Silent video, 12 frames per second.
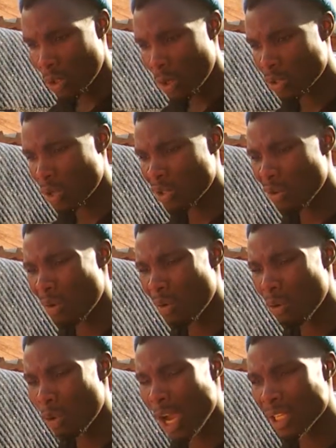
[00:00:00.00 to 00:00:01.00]
So, so, so,
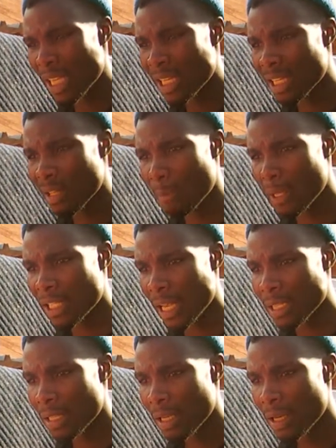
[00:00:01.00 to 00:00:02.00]
who are you sending the
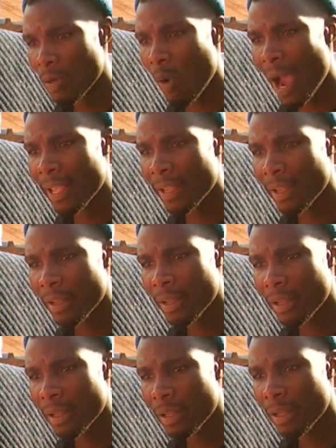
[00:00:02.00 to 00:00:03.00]
pictures? Why? I want to
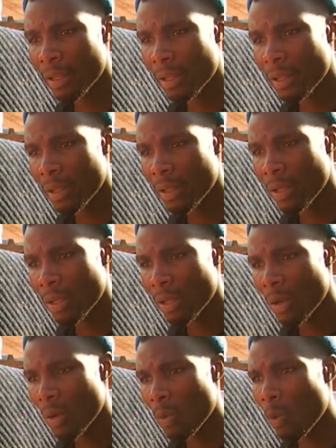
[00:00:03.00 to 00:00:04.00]
eat, sorry.
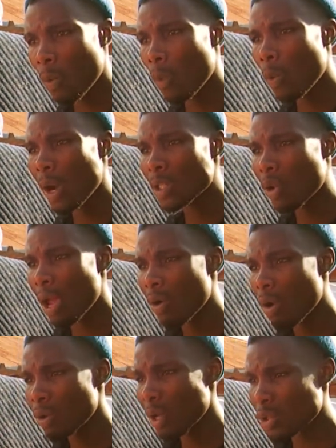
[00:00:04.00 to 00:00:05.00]
Oh, what's going
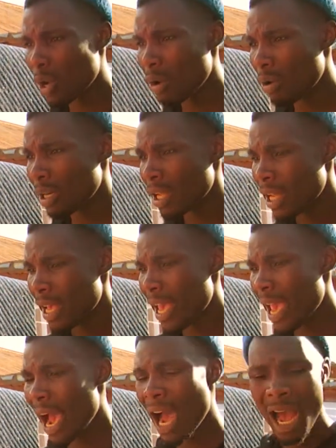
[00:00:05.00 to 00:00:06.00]
on? What's going on?
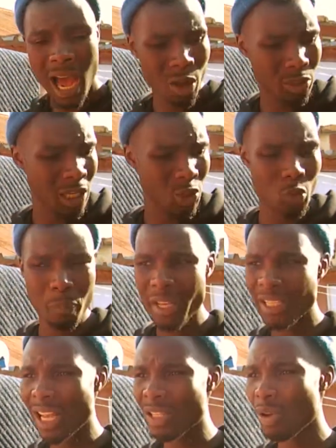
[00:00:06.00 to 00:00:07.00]
Here, I'll send you
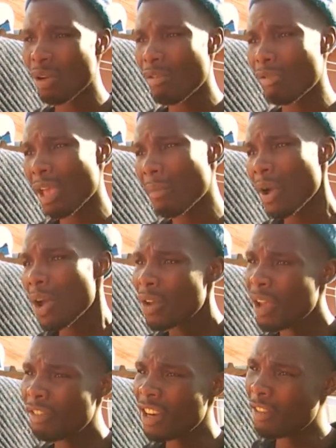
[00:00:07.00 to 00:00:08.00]
pictures, all of them.
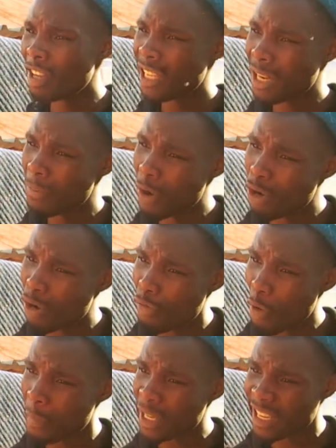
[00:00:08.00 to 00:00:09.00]
You have never sent me all of
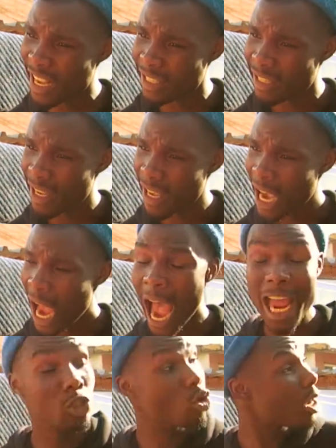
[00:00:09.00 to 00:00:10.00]
your pictures.
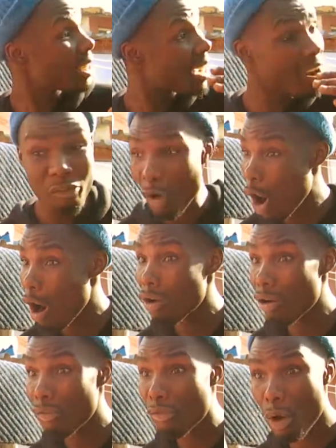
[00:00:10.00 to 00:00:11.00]
I don't have
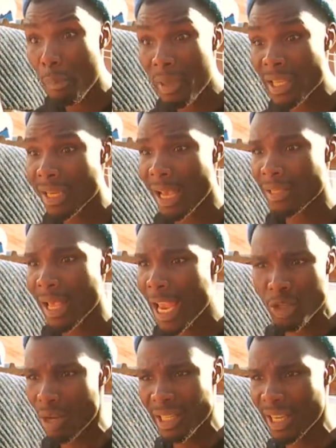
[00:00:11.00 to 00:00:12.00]
all of your pictures.
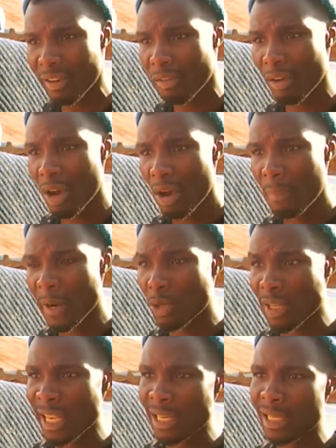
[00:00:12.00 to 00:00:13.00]
I don't have. But
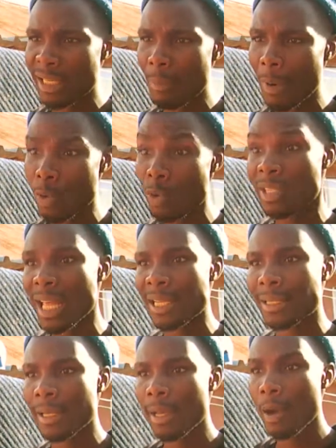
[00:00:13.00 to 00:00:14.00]
you're sending someone. Who's
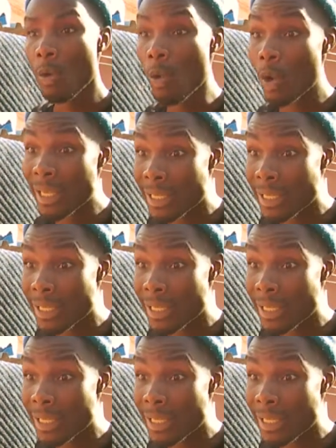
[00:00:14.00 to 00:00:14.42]
that? Who